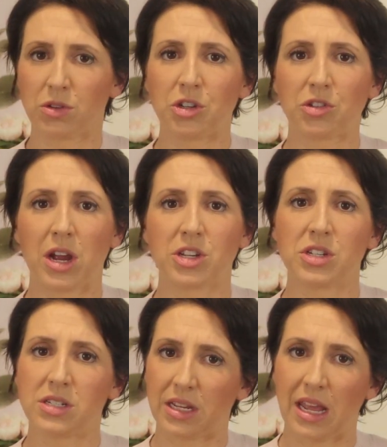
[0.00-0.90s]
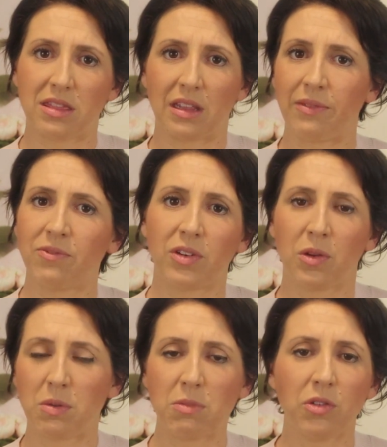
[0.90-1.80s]
contraction to get the lymph
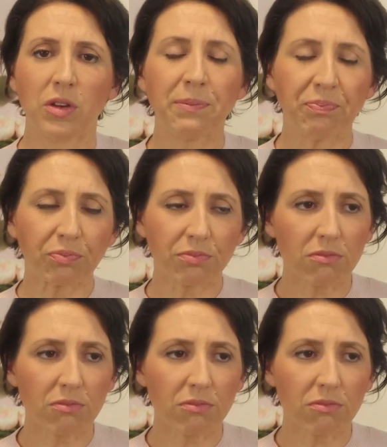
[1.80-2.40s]
fluid moving.